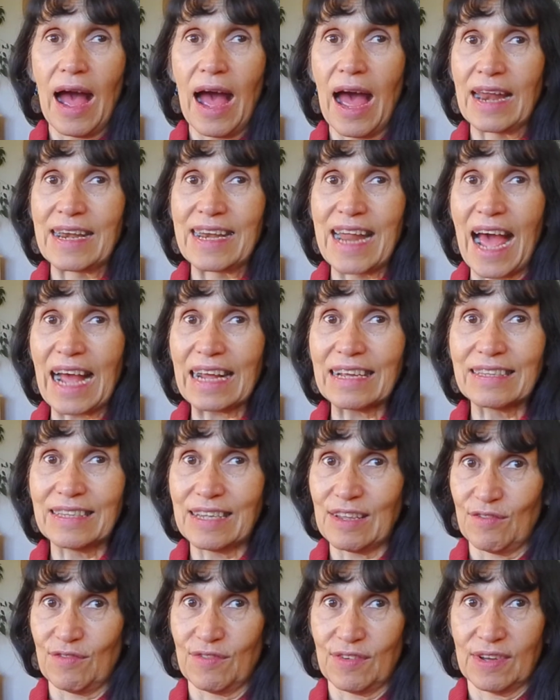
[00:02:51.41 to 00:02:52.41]
an
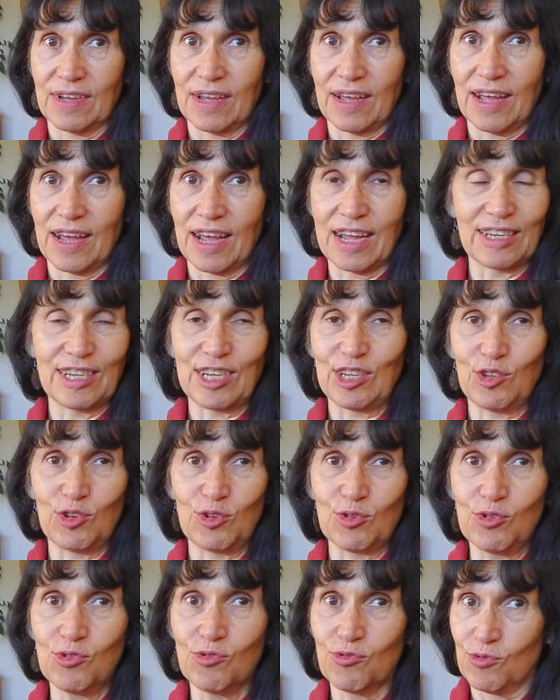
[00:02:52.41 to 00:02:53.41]
active
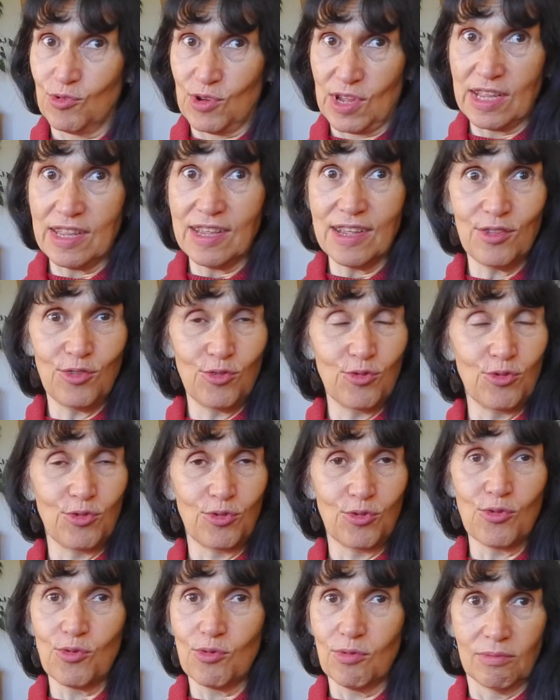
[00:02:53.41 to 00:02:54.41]
attitude, ready to
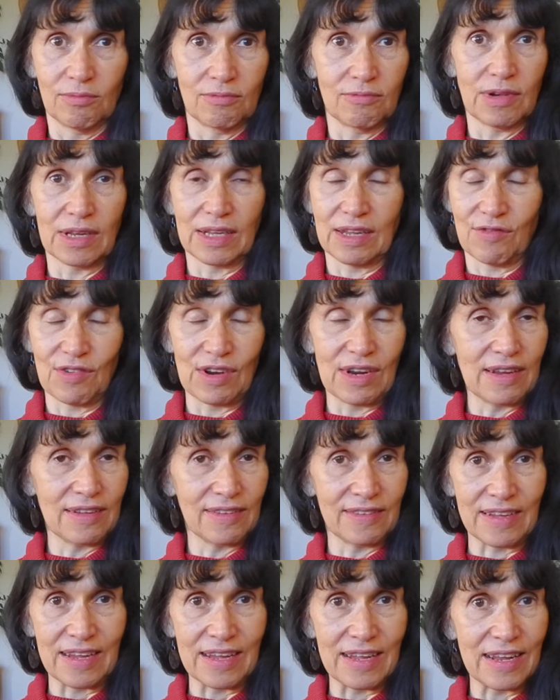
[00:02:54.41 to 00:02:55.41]
do whatever
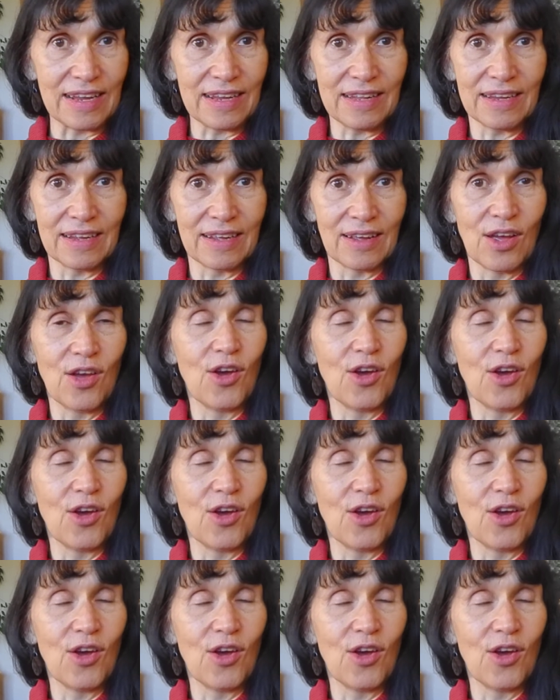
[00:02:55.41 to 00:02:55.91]
is needed?